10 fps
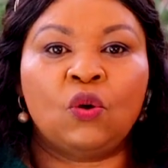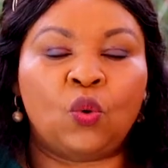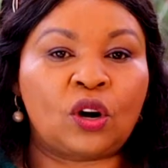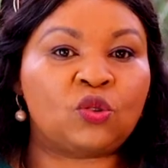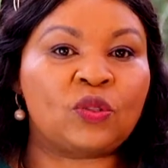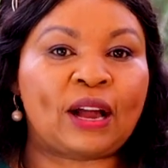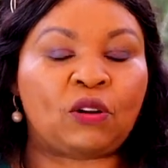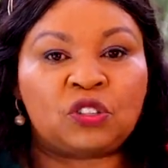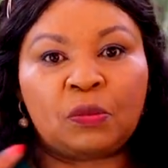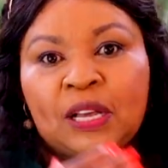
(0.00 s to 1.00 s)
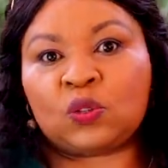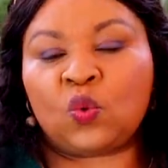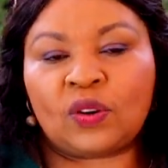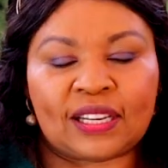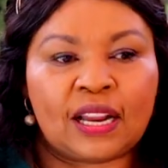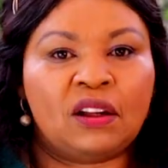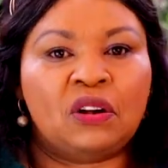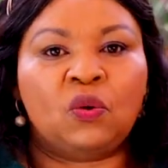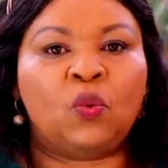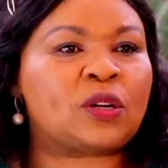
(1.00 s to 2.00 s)
What do the consumers want?
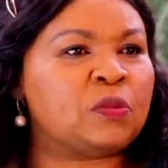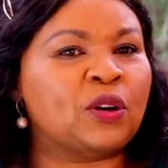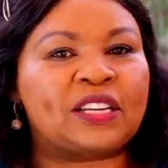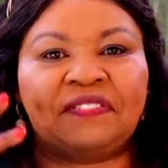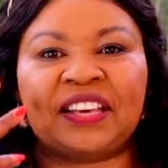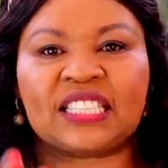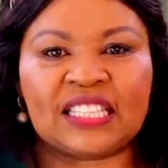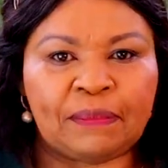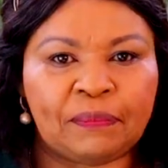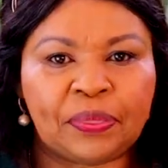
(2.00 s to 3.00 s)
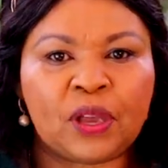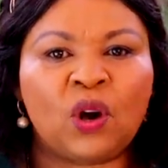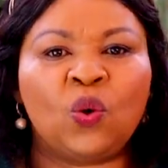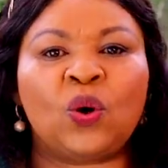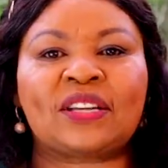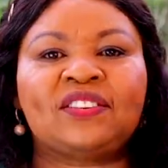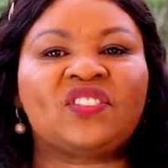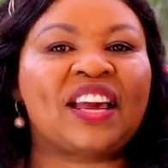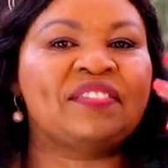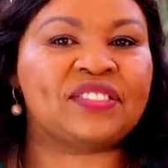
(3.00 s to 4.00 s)
What motivates them? What
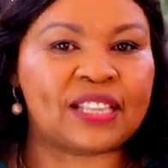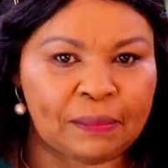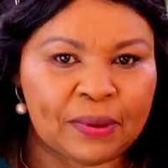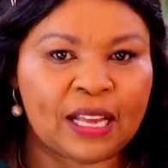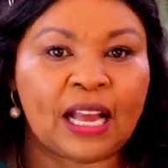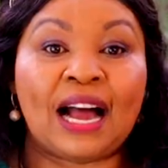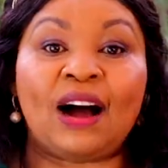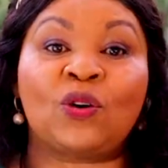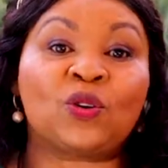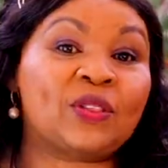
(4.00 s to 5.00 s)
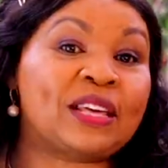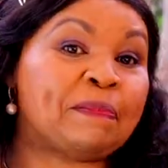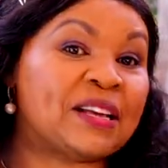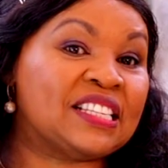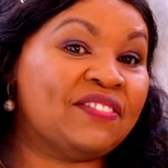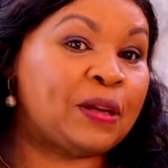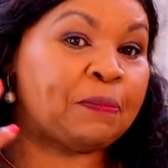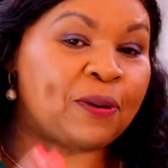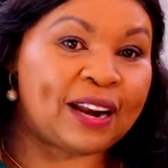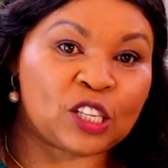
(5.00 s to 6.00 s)
drives them? How do they perceive the
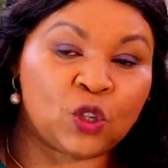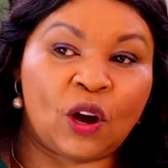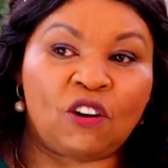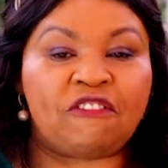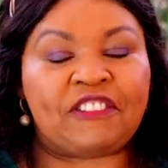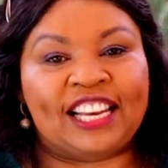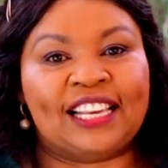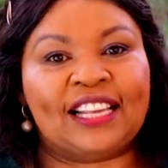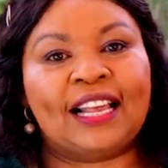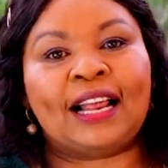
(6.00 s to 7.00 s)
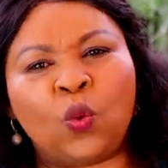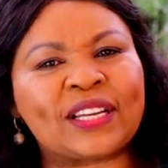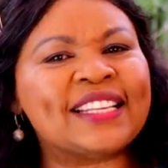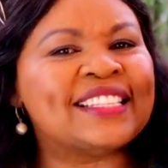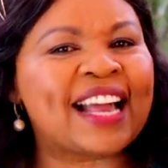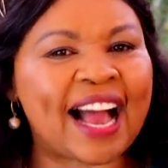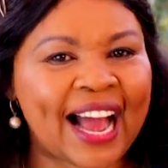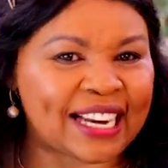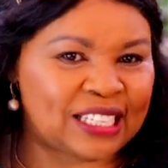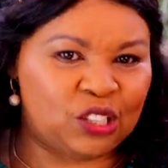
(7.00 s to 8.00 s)
product you are offering? What is their
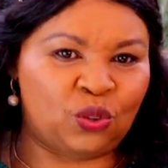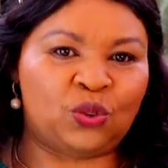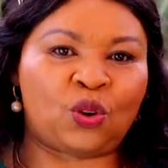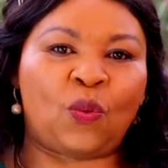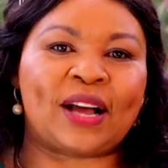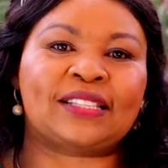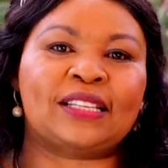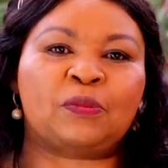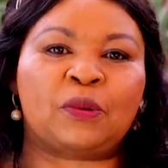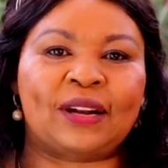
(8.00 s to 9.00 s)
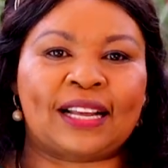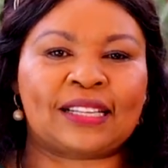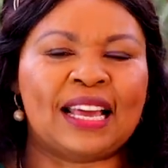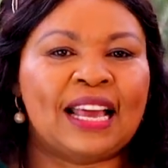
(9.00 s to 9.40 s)
attitude towards these products?